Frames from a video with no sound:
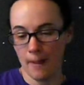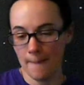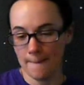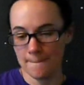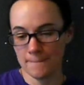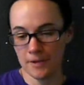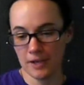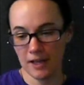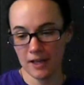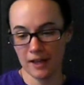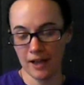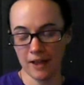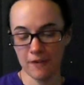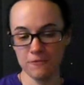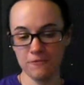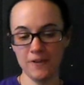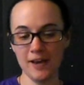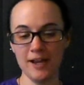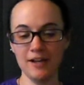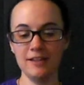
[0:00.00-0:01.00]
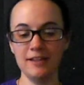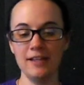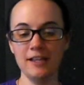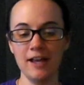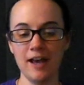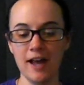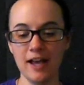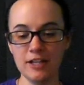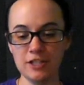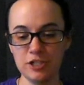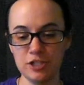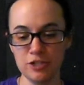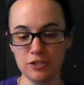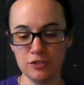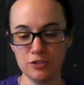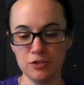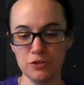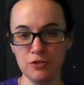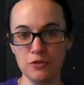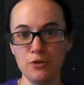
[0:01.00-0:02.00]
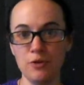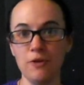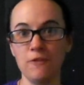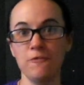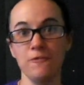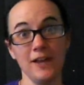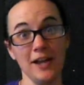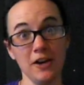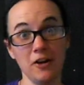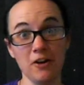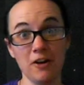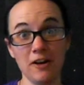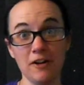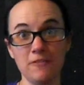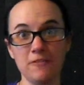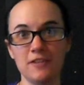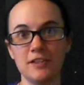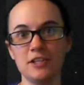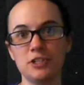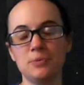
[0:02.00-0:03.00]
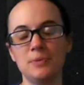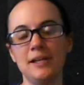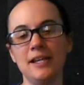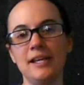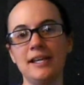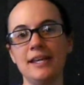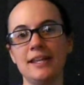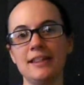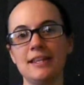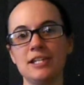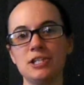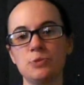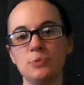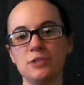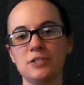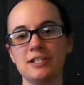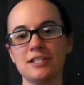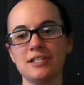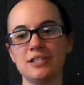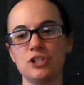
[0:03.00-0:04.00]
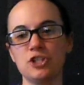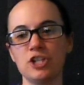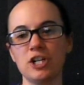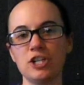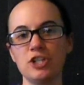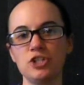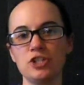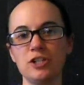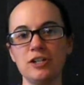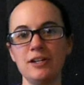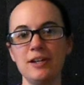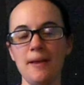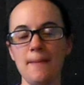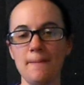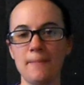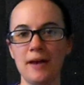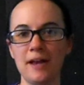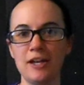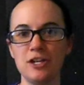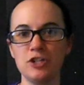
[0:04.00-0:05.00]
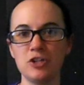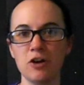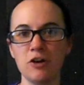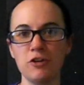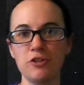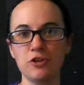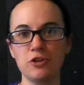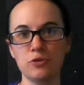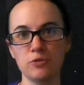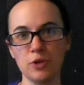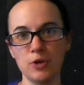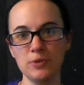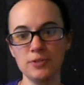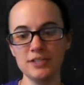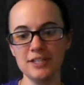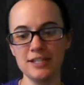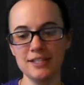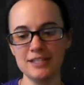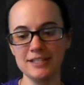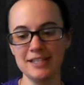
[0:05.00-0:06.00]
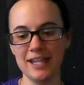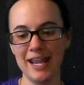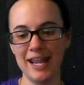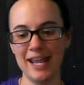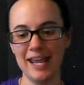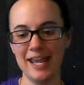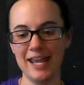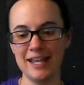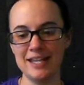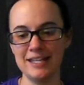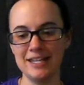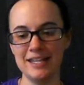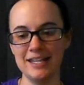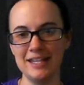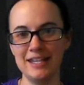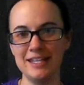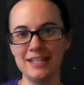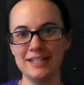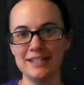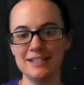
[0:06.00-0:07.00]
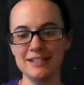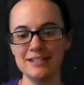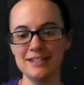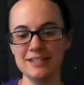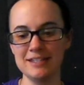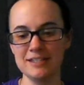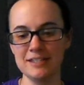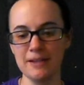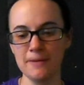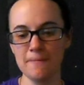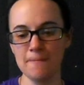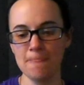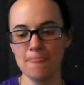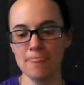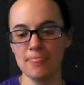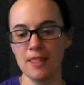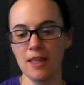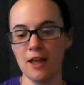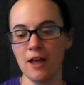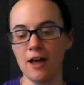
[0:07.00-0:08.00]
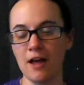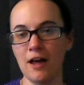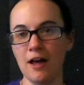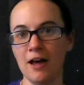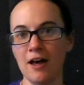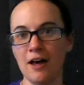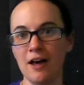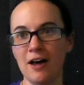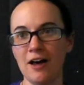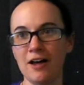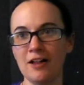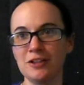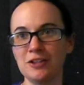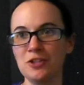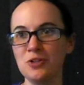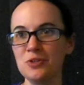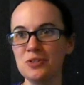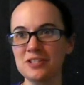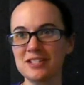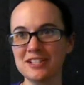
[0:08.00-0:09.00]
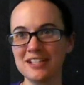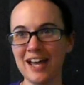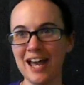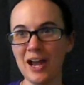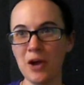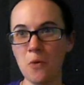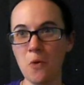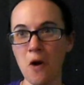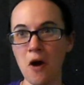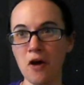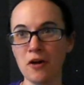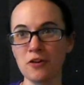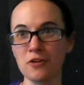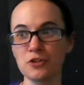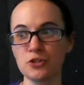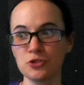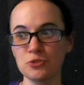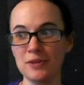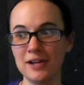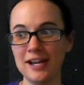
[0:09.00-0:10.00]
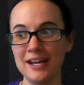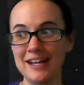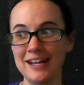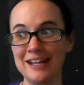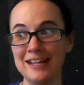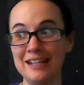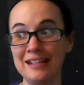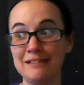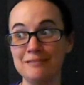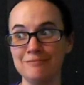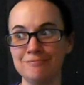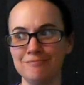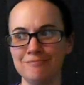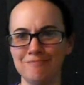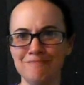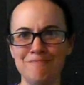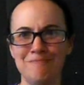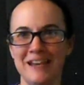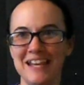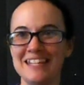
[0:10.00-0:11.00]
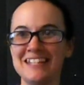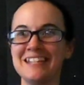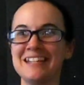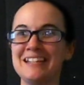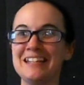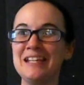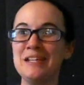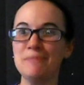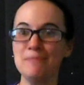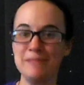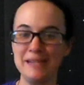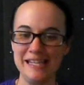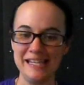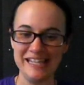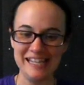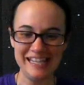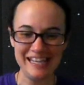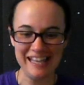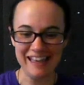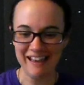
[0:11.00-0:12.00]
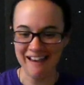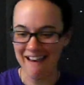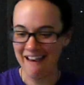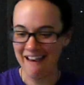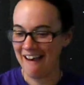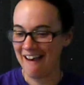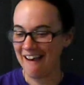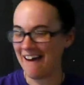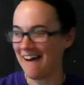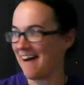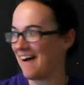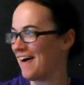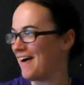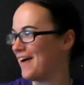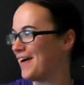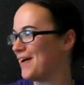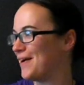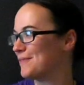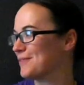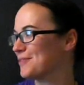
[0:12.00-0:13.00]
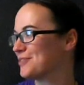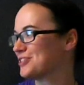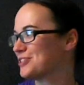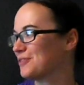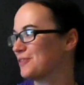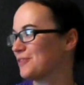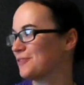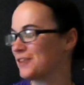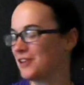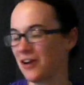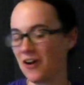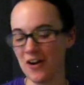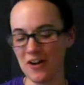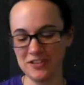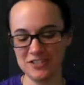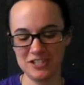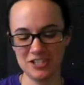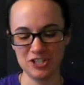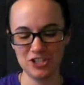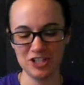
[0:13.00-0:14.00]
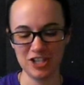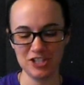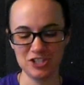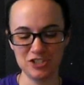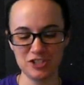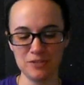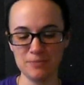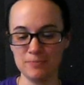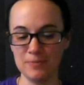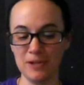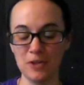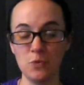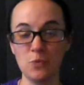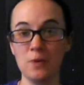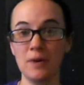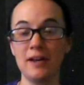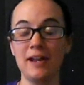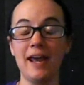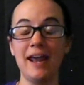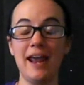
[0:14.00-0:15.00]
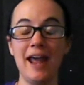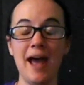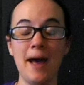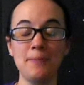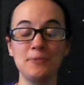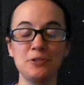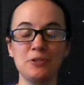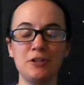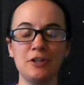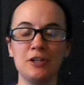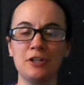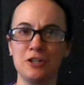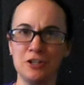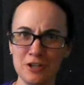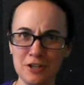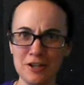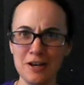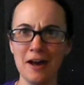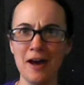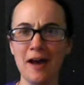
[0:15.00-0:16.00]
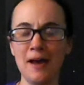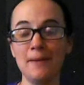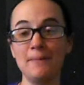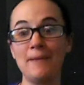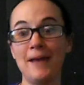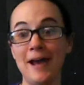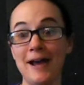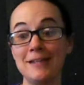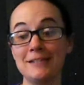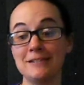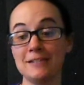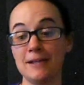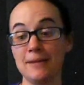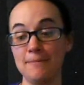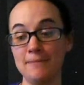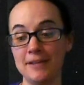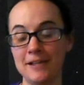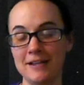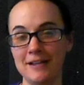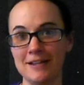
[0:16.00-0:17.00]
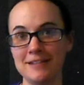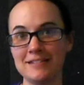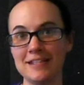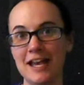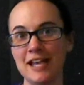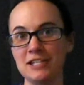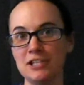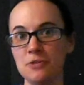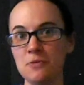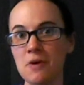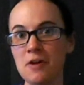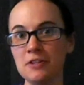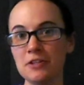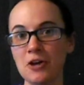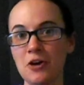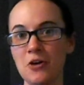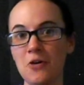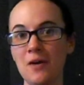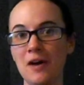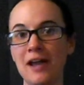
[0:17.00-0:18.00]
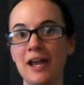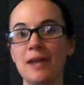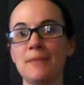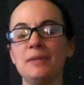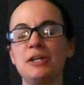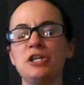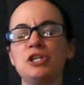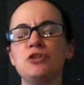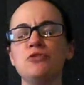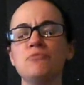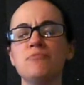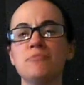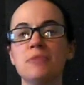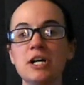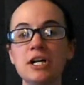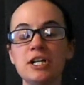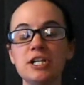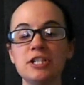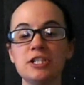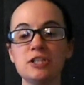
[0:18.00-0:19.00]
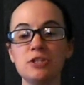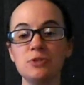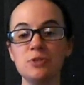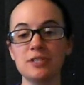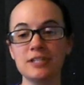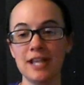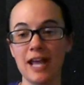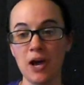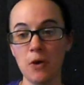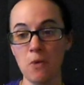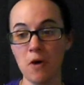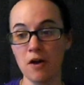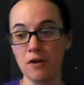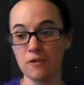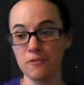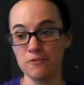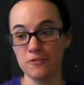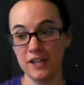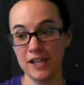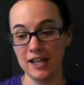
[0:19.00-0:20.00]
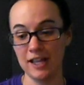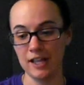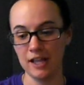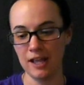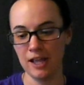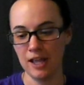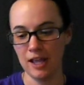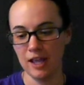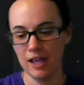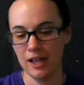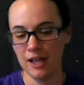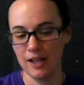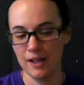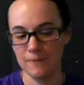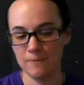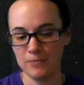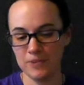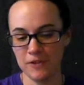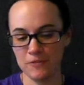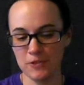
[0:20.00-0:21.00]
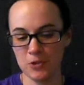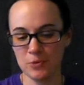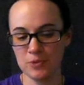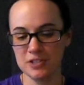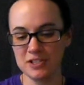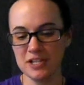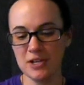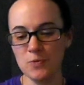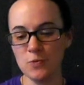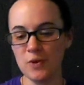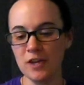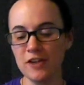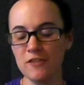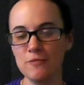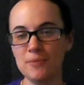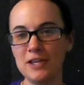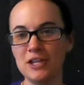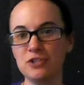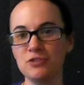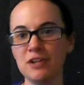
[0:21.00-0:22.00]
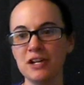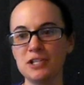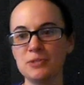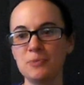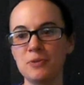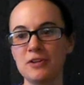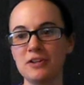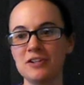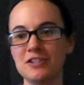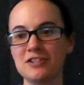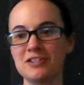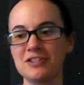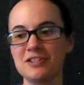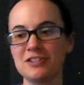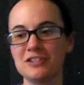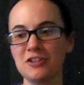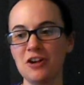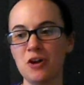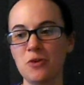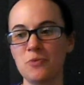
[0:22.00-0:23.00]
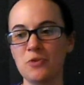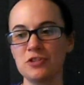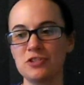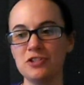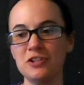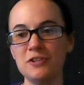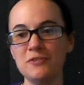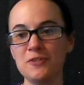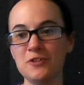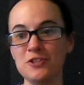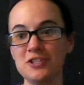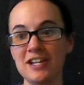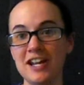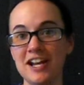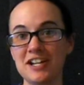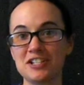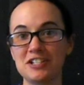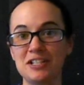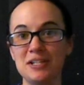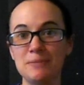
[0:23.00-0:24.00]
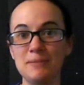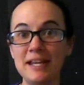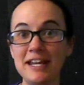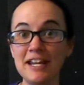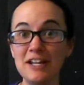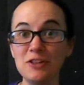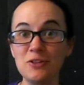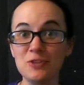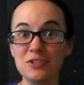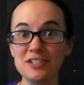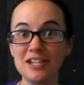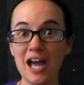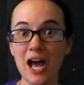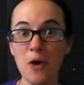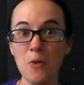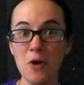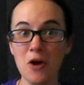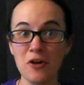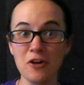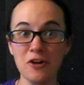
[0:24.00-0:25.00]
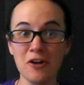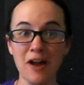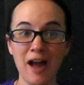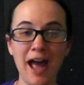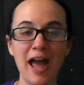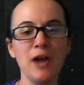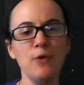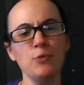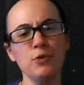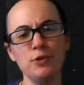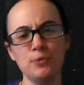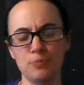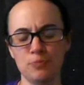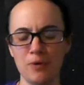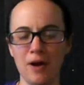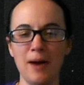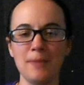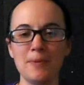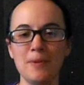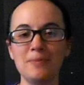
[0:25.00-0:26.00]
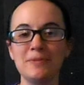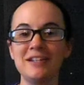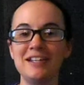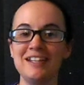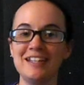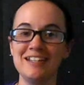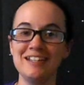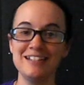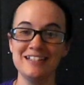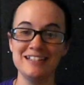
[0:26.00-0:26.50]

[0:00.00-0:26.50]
But I finally got to fan art for this week. This was a suggestion by Darth Crosis, and it is uh, Luke Skywalker training basically me. Um, it was sort of an odd suggestion, but one I absolutely could not pass up because, as you all know, I am a humongous Luke Skywalker fan, if there was some way of being transported into the Star Wars universe and actually meeting Luke Skywalker, I would probably